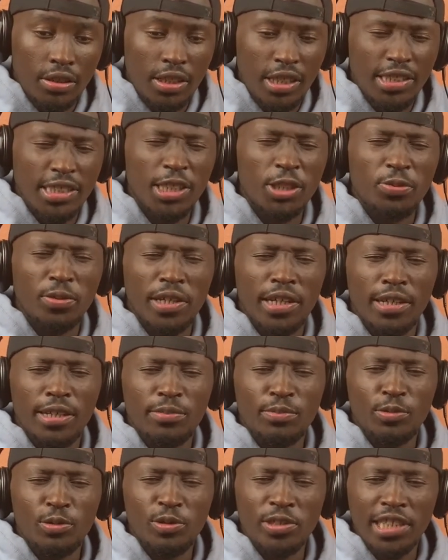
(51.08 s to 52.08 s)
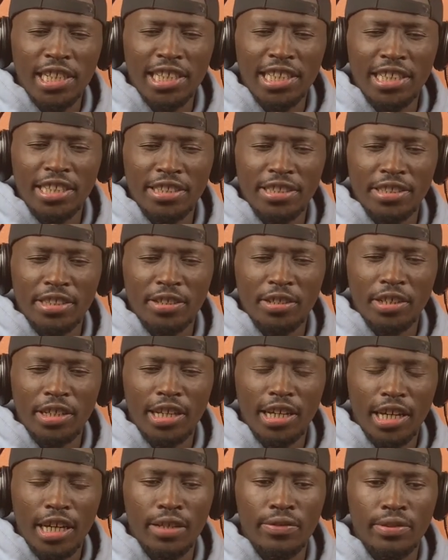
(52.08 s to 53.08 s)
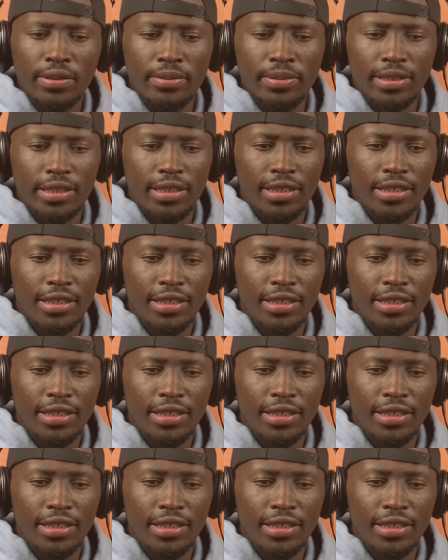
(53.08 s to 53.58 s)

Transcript: Is this where Muzan killed everybody?